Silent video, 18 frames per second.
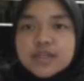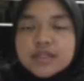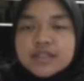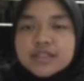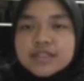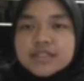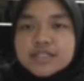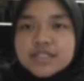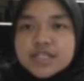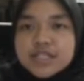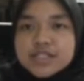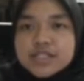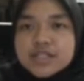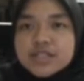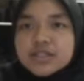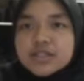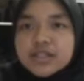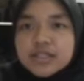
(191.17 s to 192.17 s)
the
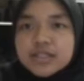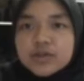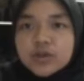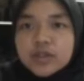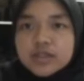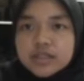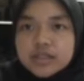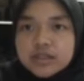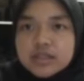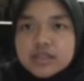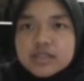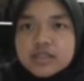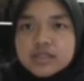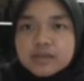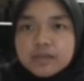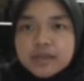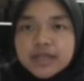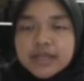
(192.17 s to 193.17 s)
changes in quantity
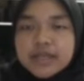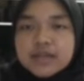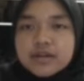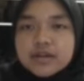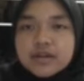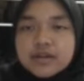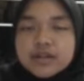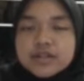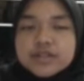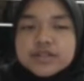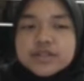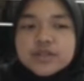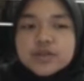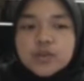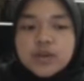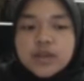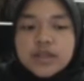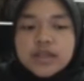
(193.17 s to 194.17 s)
supplied occurs
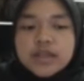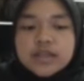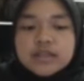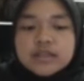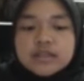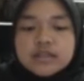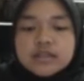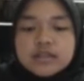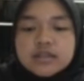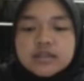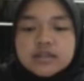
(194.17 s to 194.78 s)
when